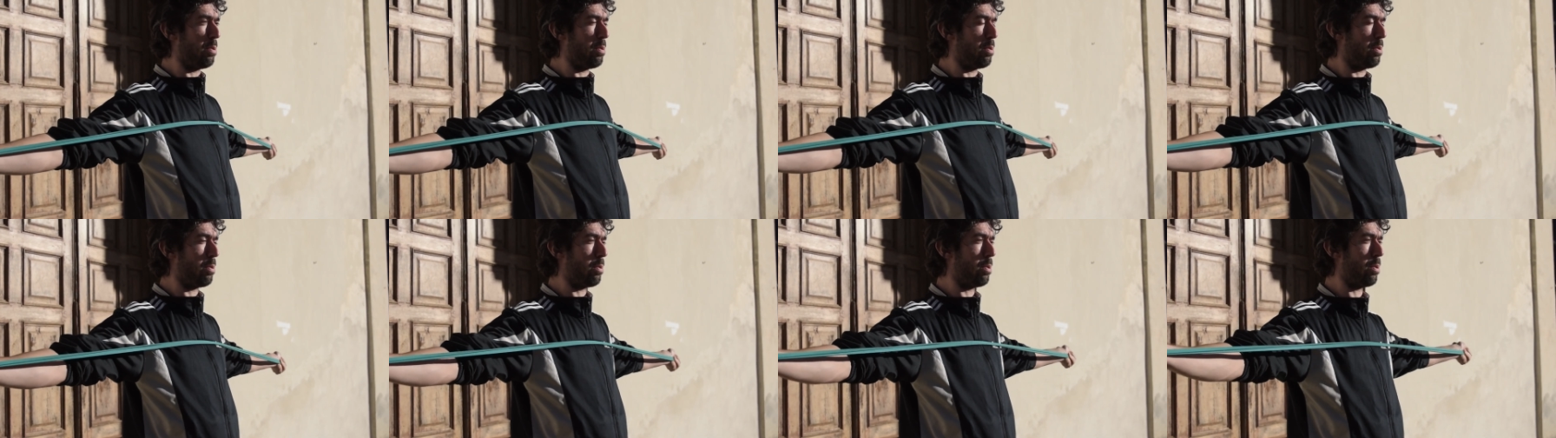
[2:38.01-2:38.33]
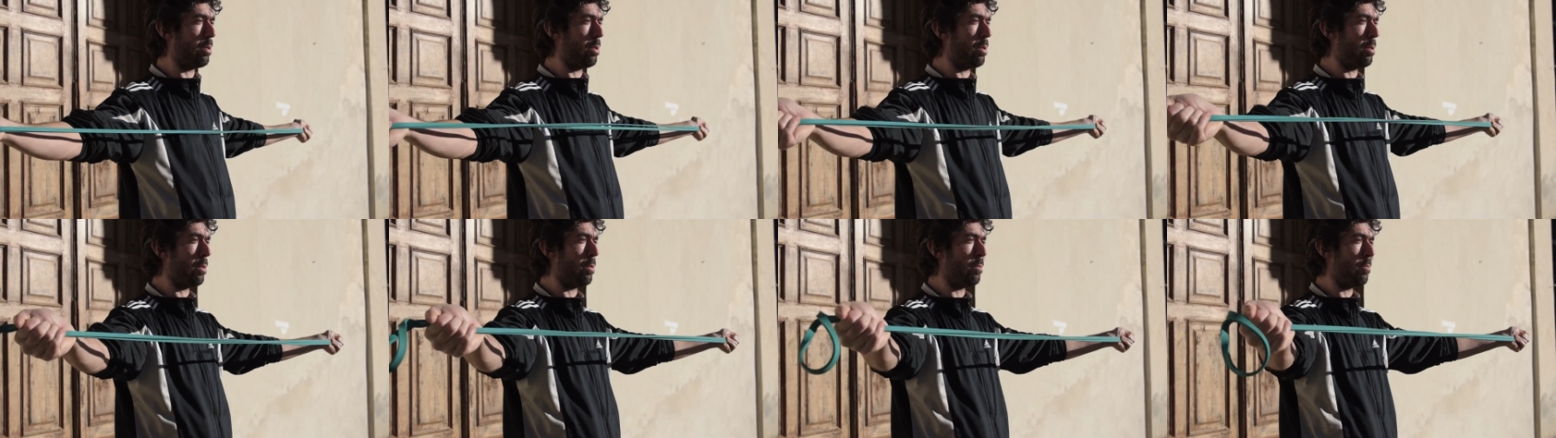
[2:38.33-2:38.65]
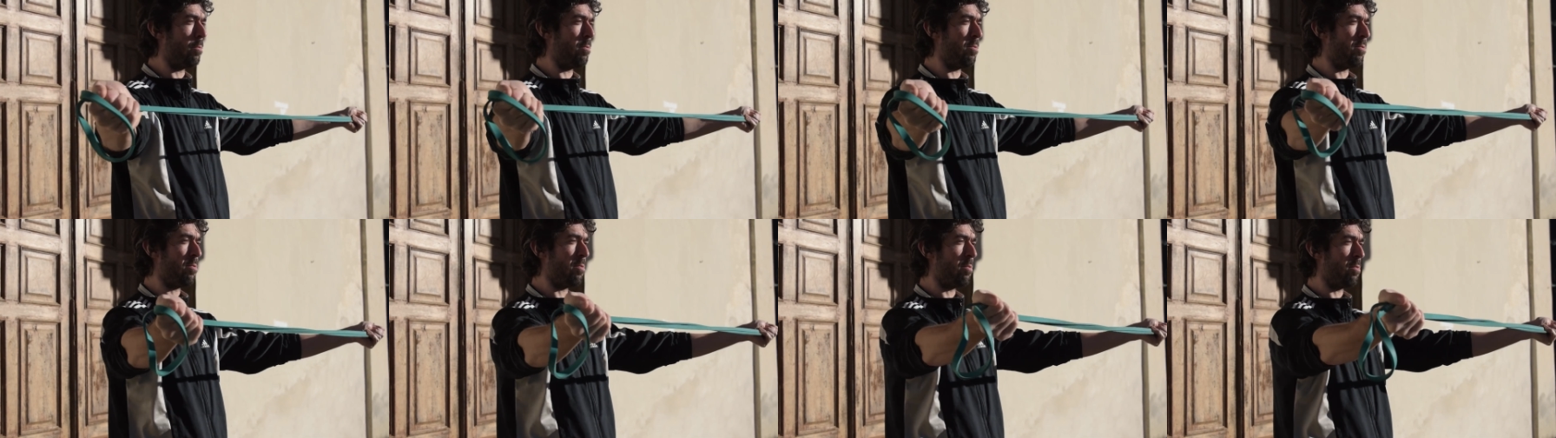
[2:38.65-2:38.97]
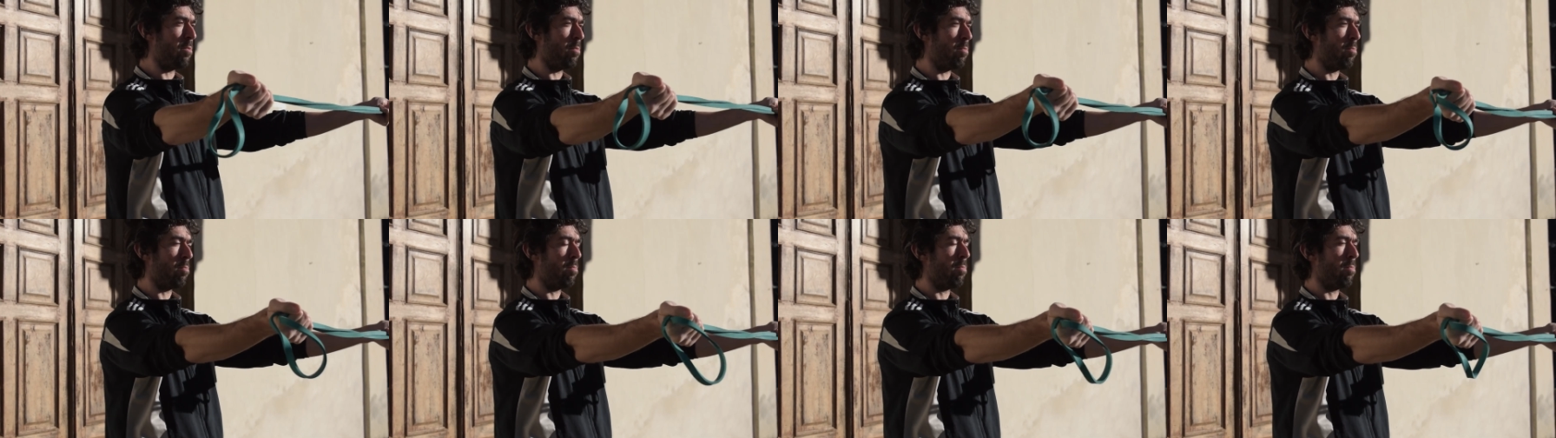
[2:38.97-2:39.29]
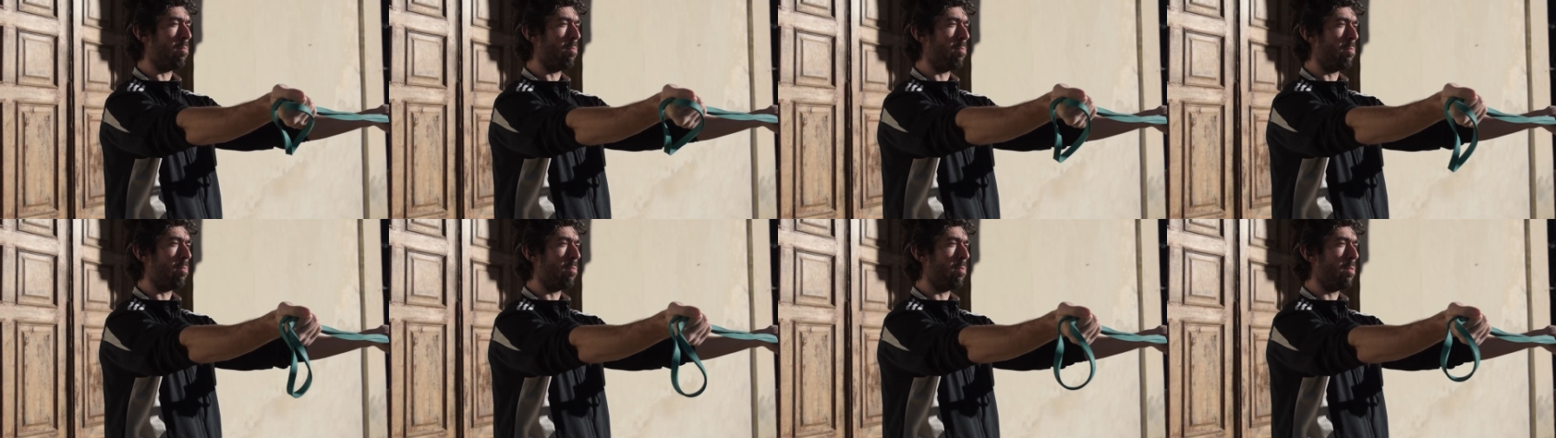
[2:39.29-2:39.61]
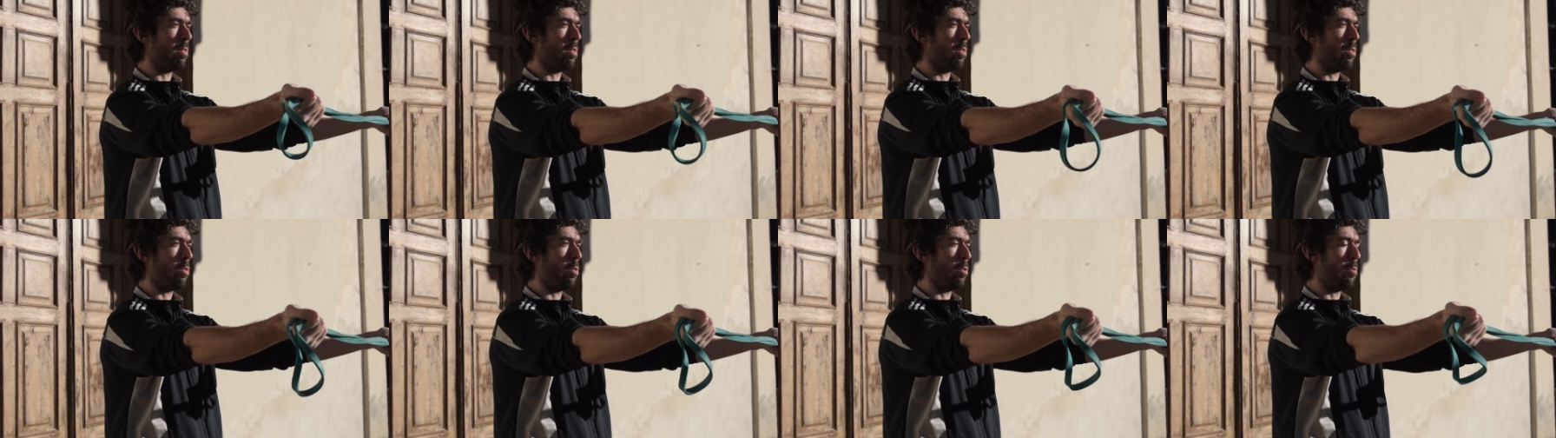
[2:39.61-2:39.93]
together at every
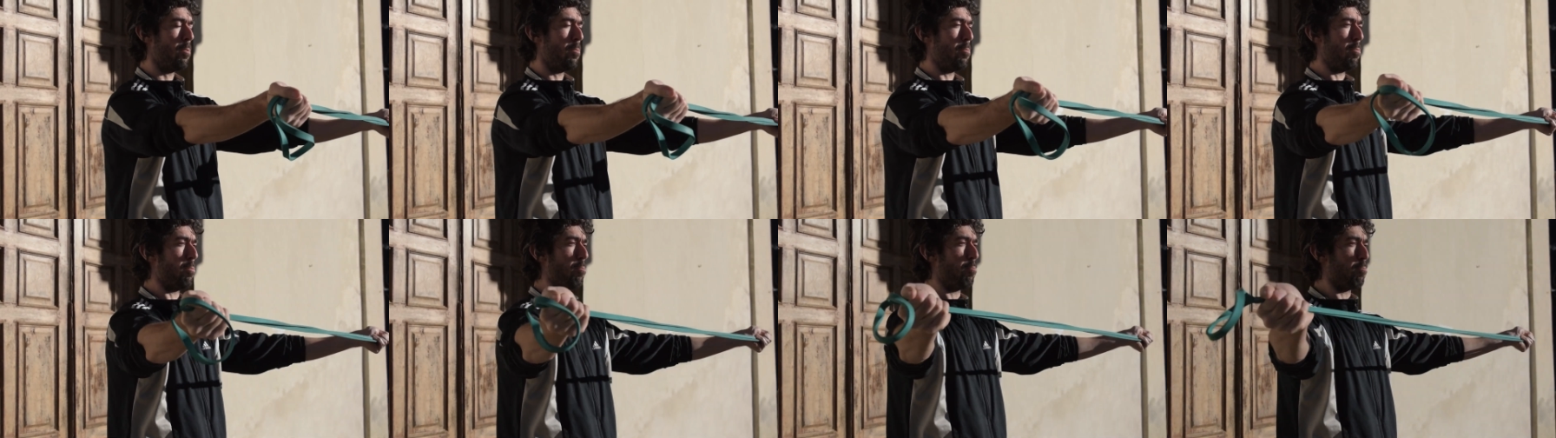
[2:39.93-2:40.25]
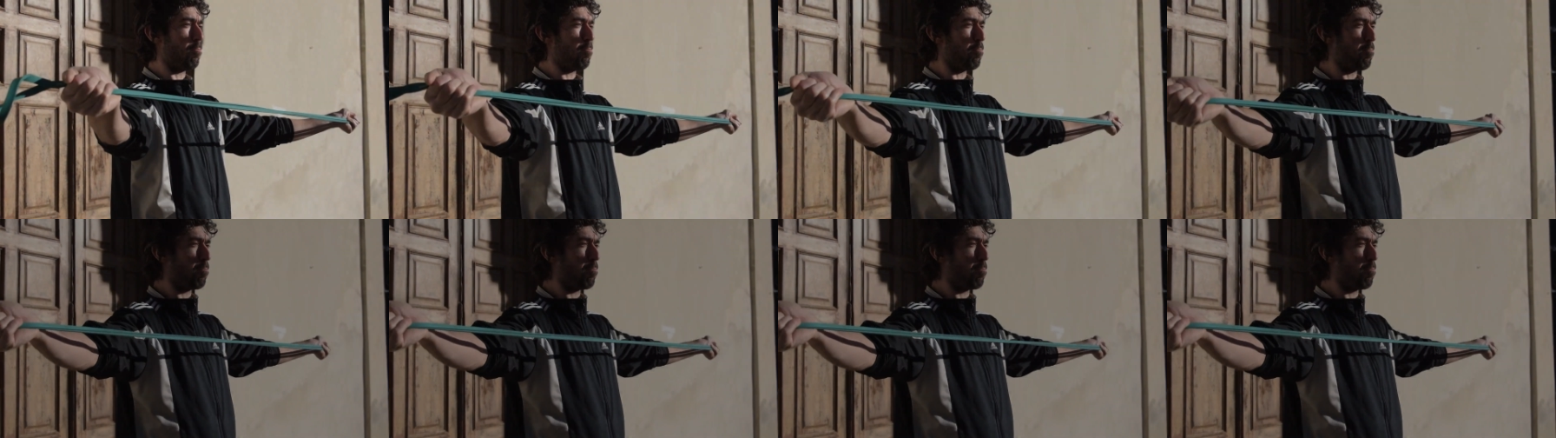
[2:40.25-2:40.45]
repetition.